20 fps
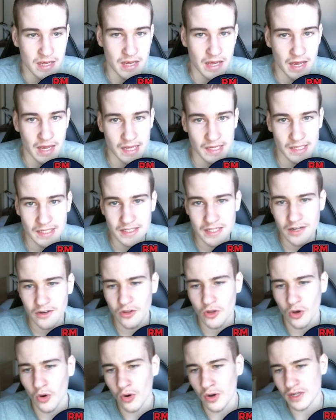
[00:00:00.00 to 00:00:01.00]
Considering
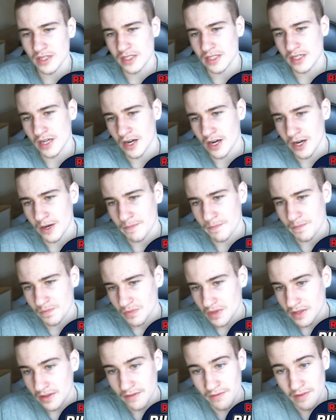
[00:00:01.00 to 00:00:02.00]
the Hawks,
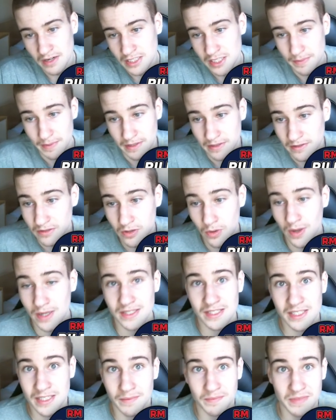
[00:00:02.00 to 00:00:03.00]
they've actually been in
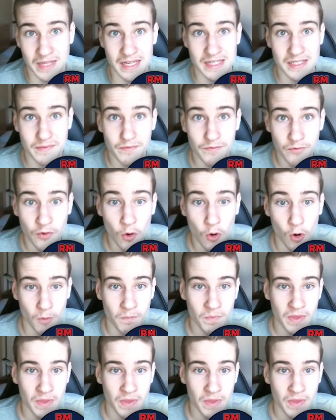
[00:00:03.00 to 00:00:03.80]
quite some decent form.